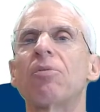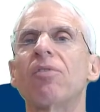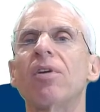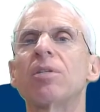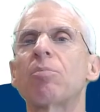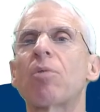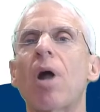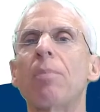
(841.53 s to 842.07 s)

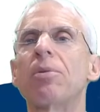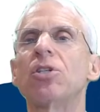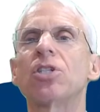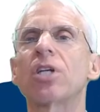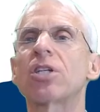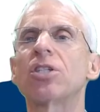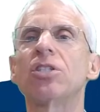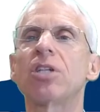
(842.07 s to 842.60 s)
It prevents
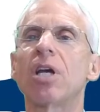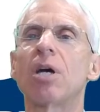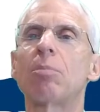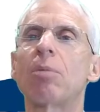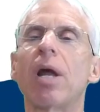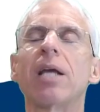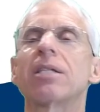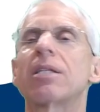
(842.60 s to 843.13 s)
prompt injection,
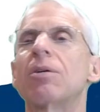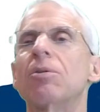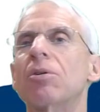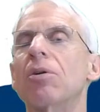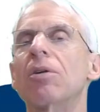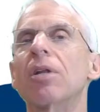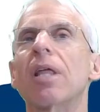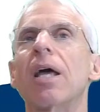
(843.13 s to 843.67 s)

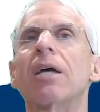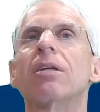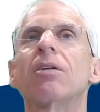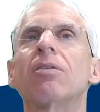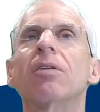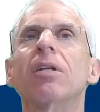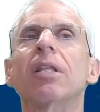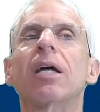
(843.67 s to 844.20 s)
jailbreaks. I won't go into
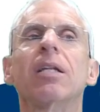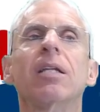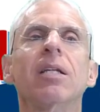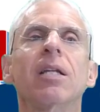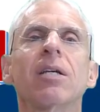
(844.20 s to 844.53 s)
that. You don't need